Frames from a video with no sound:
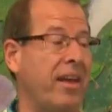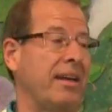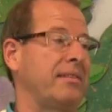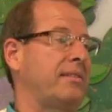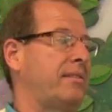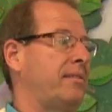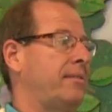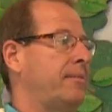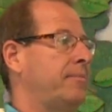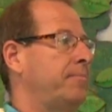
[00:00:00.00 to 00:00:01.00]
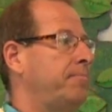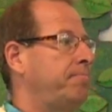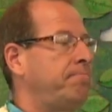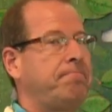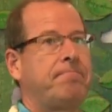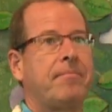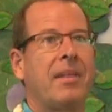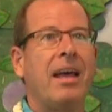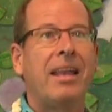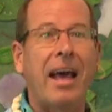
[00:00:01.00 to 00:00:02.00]
us.
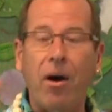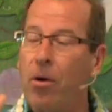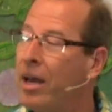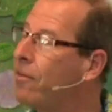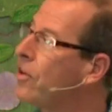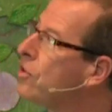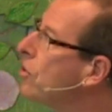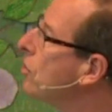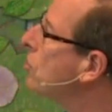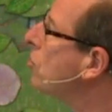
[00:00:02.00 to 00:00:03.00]
Now, if we turn to